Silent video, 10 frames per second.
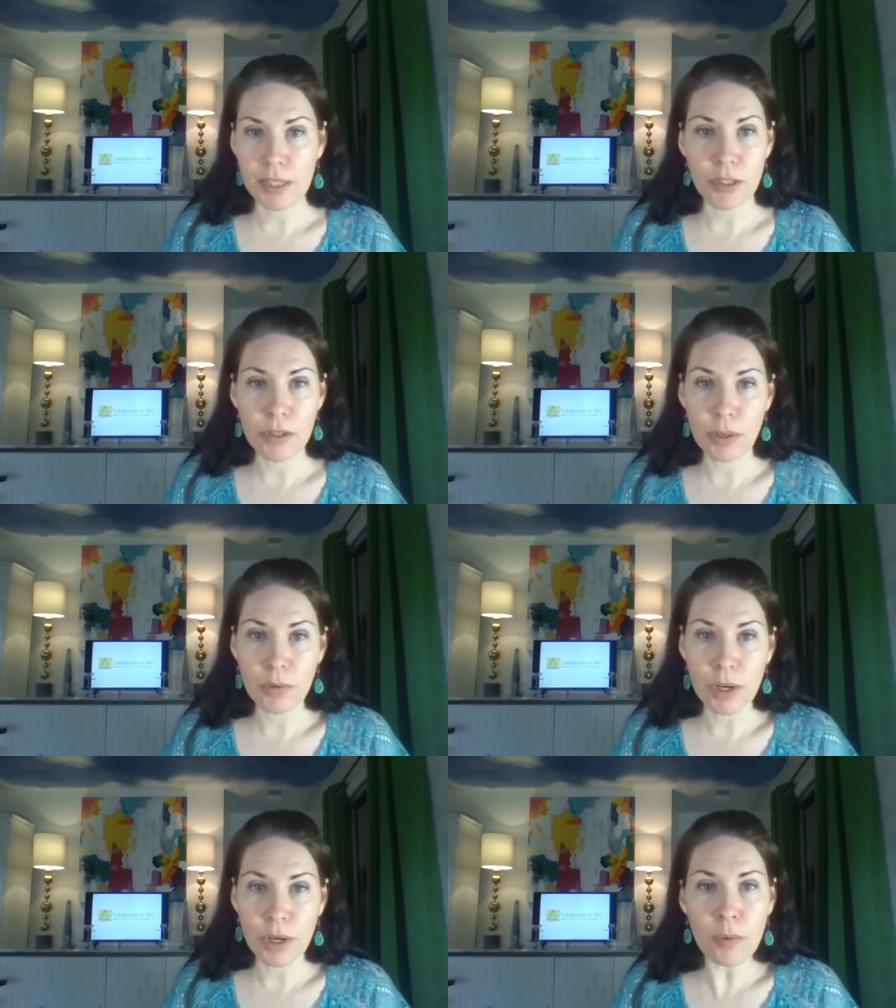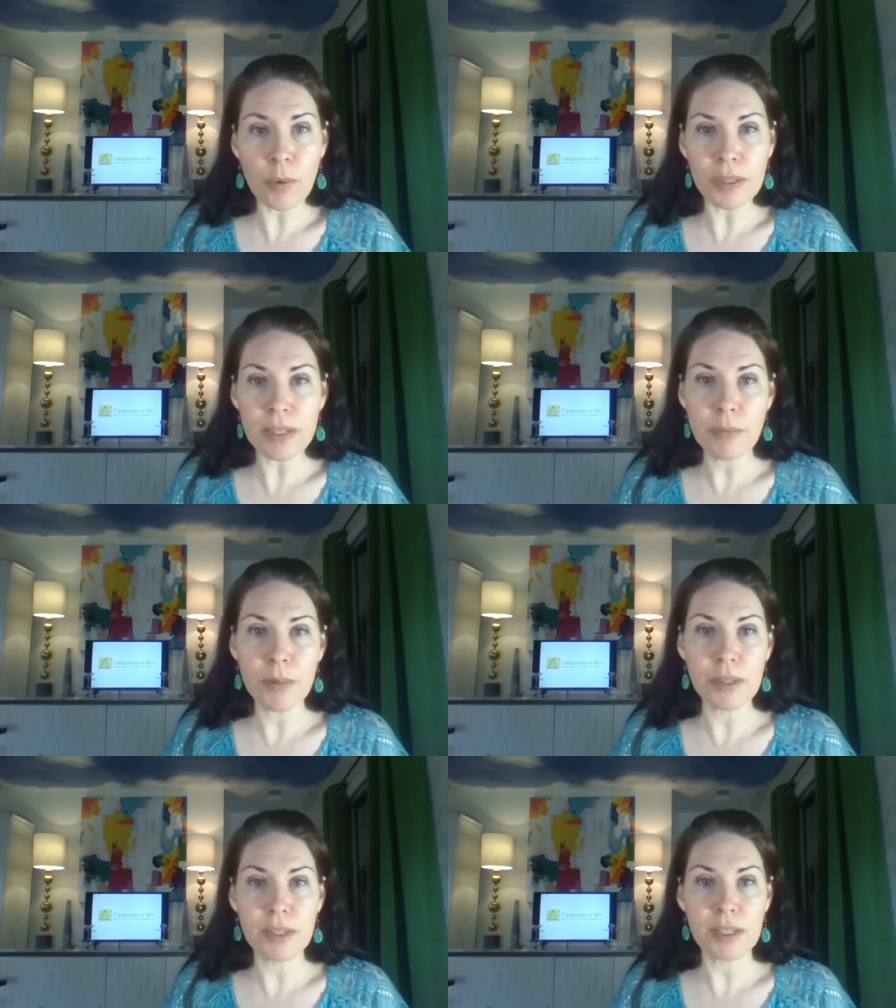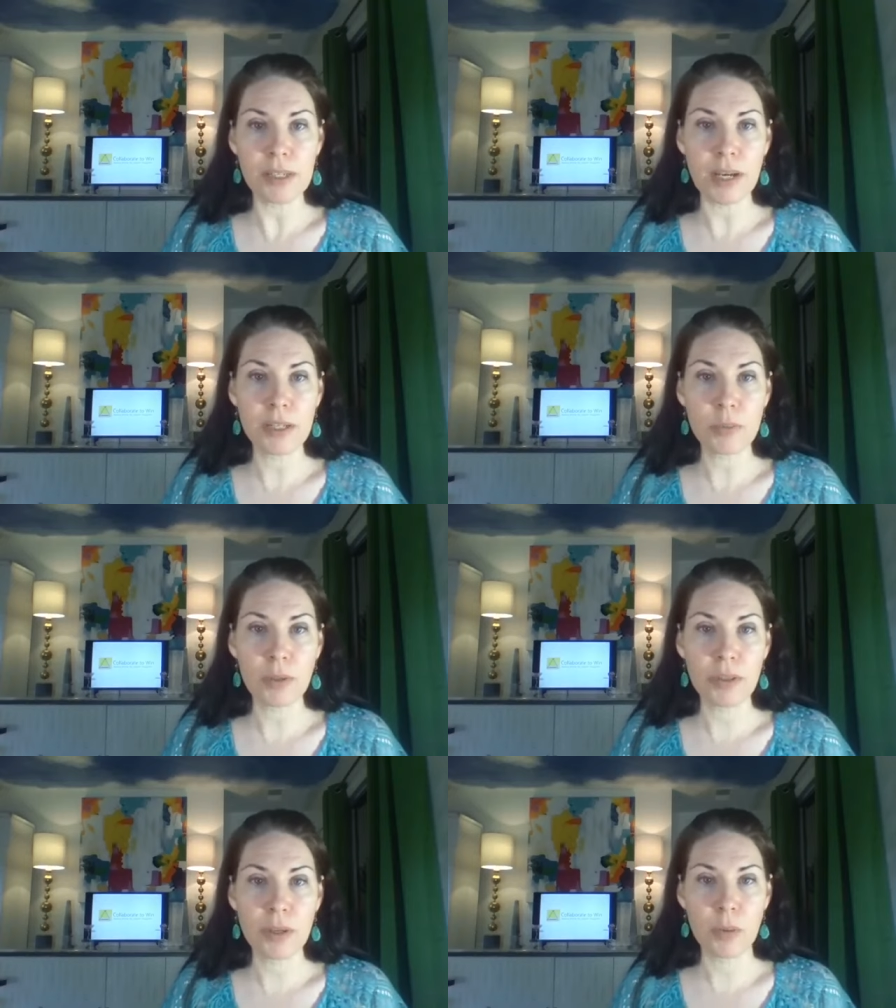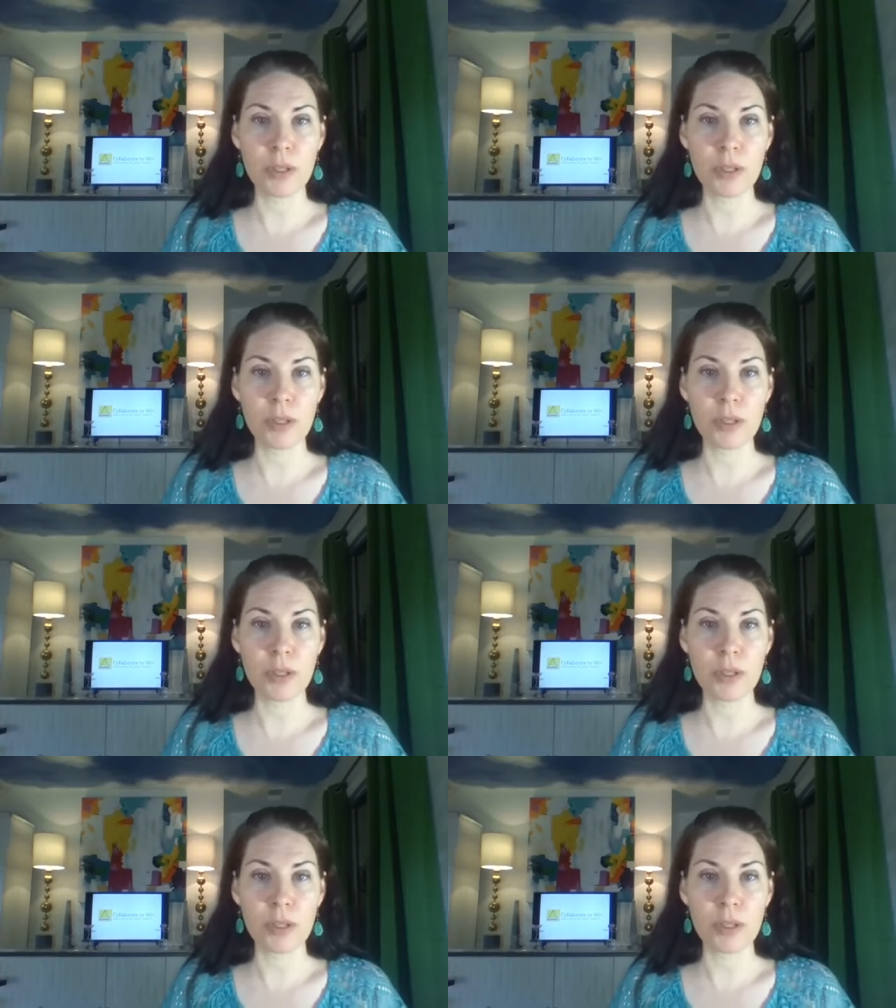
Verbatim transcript: And you don't know when someone's dishonest with you